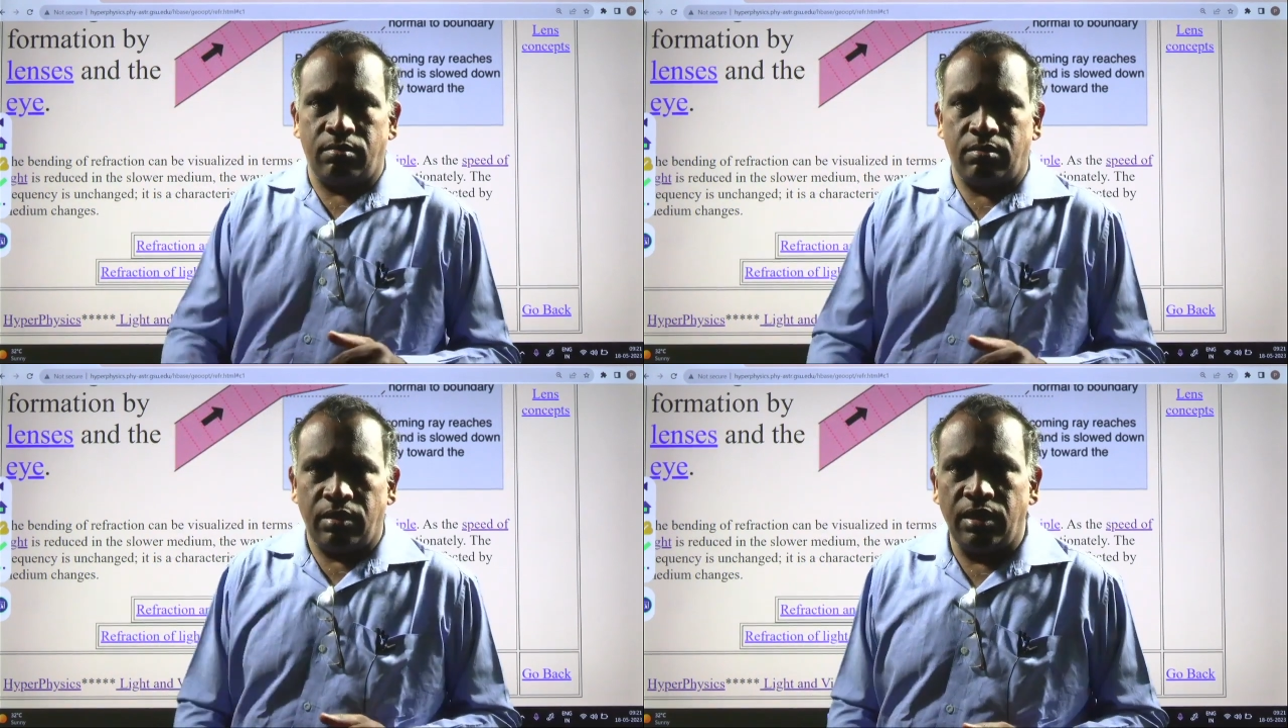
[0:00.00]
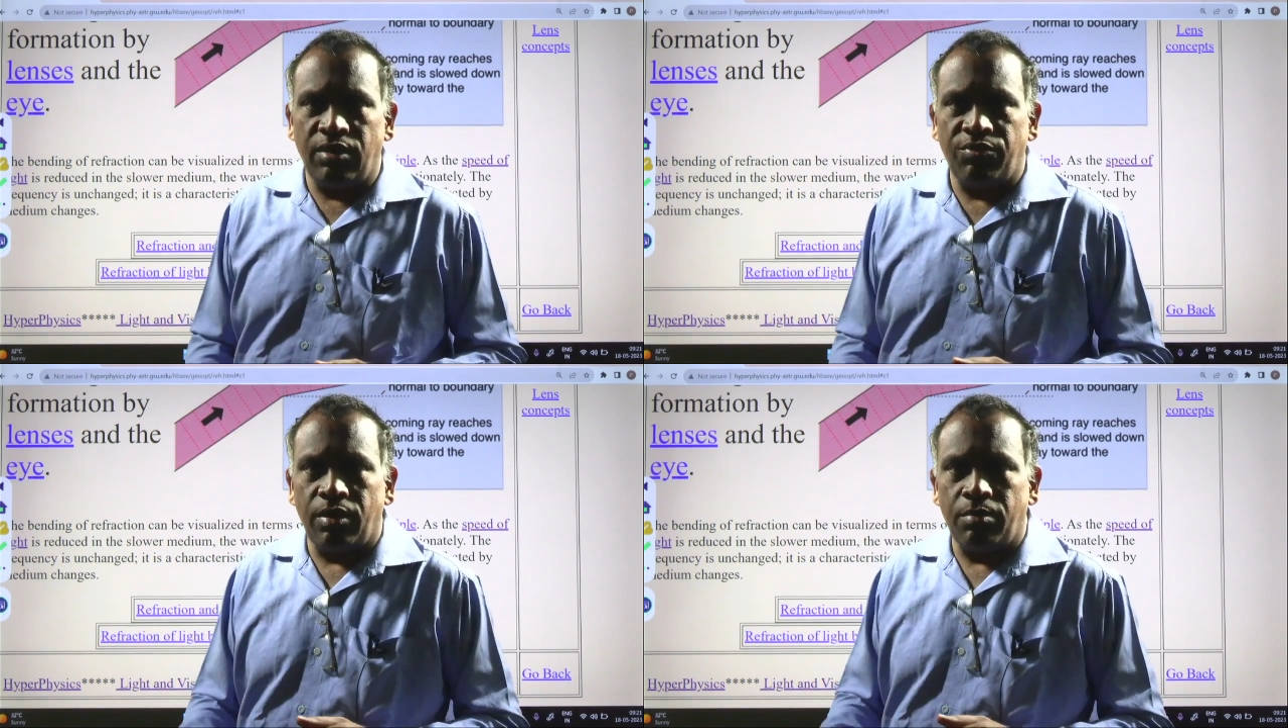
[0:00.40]
in the
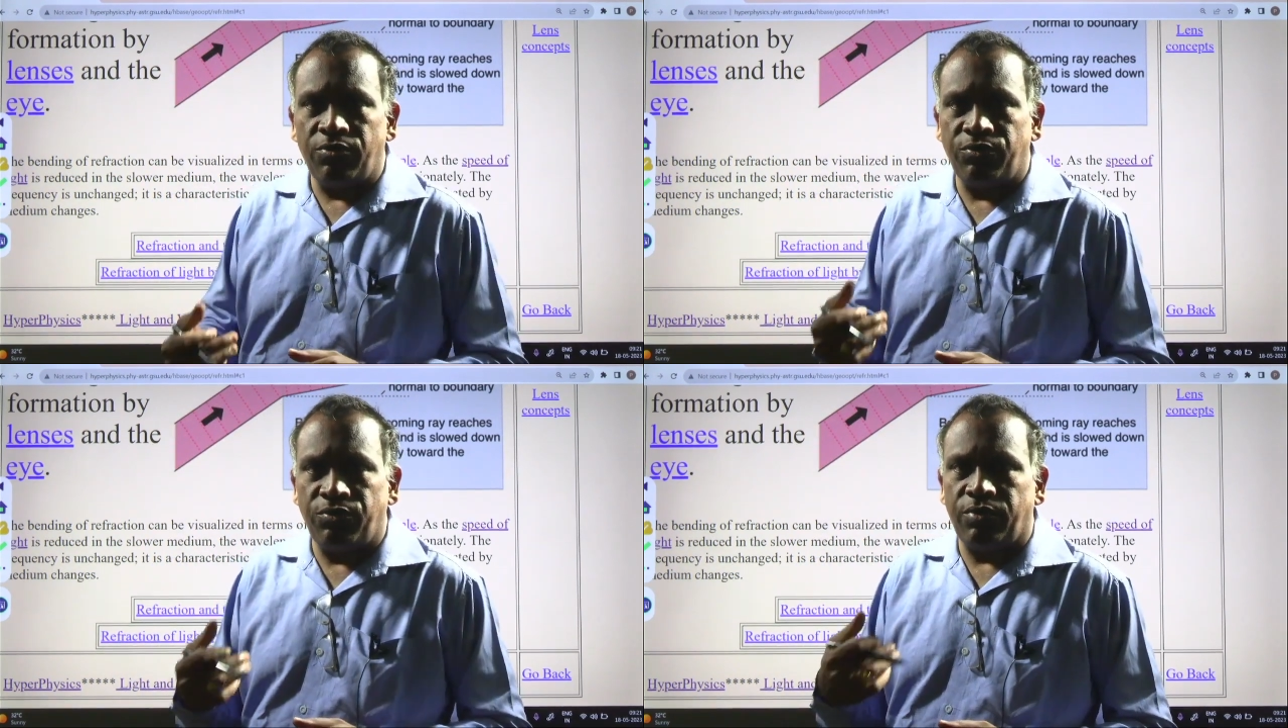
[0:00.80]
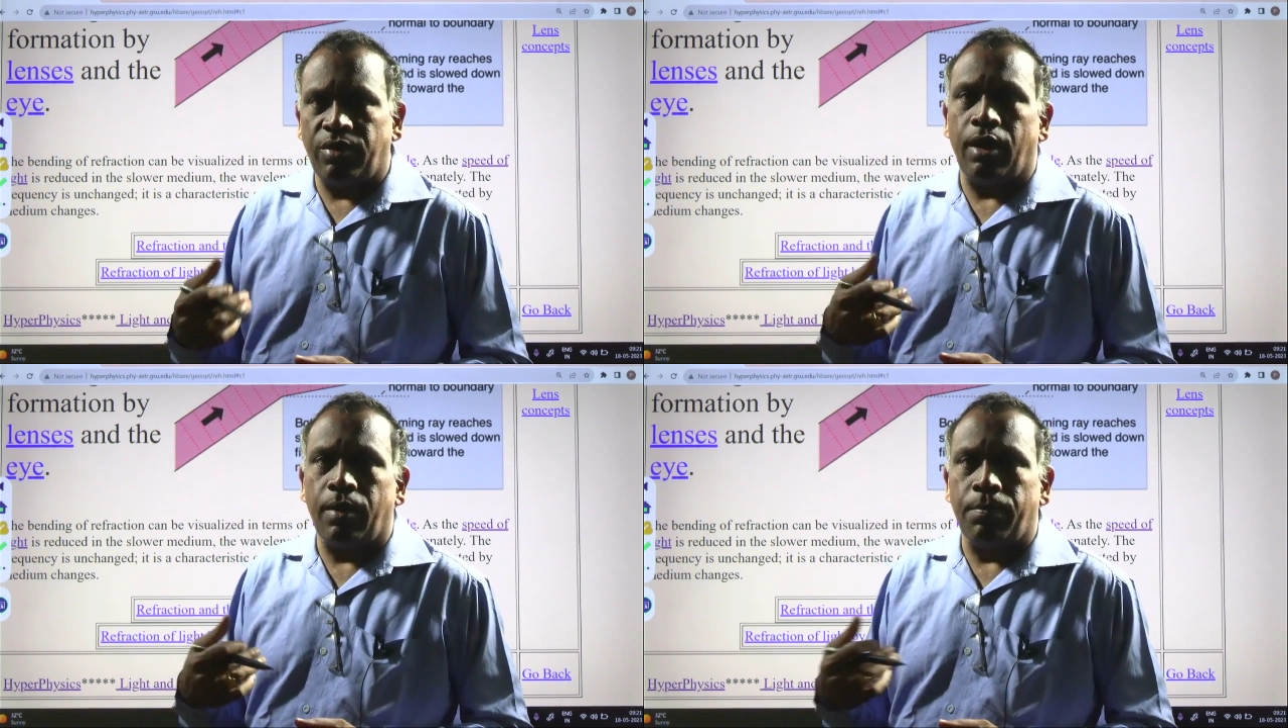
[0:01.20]
form of
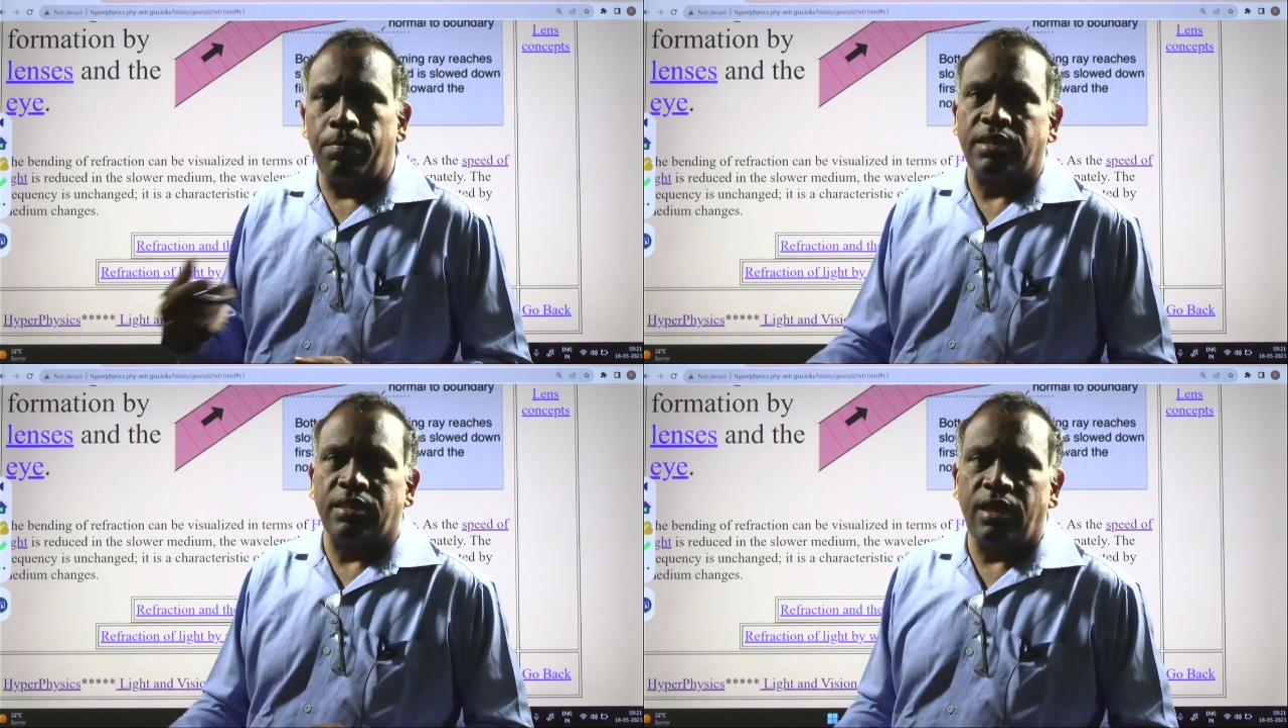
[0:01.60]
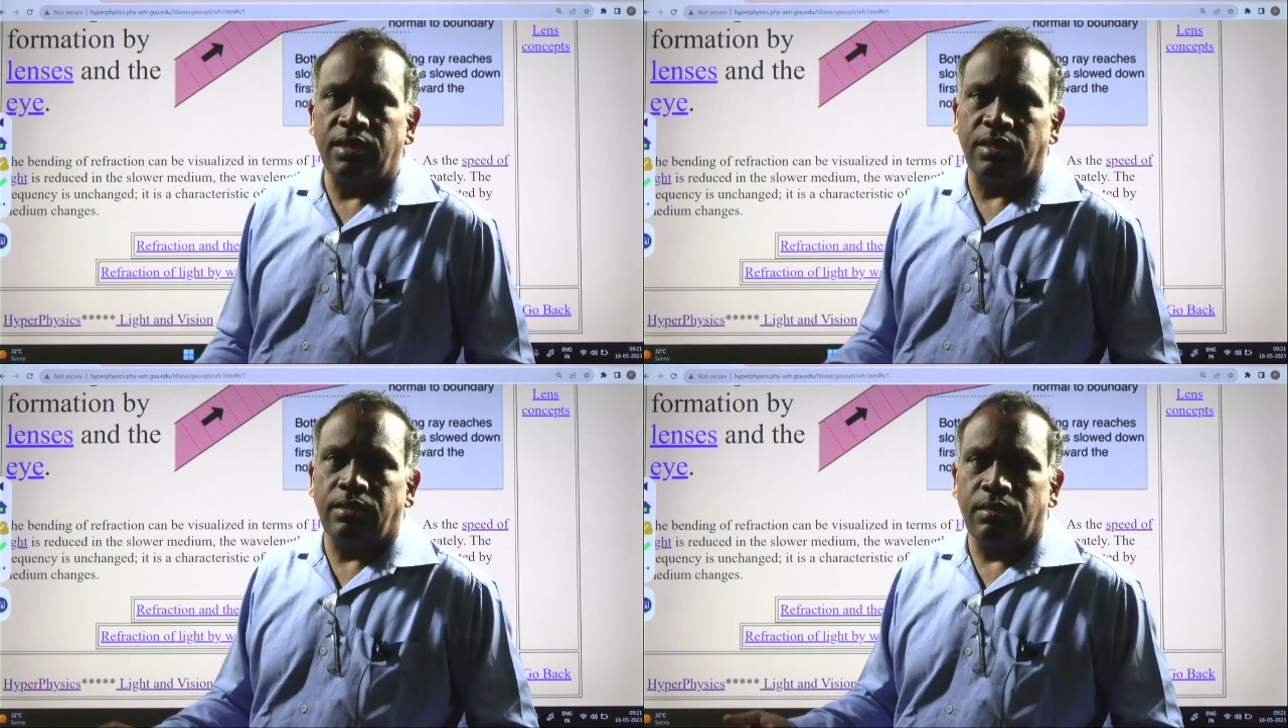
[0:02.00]
corpusculars.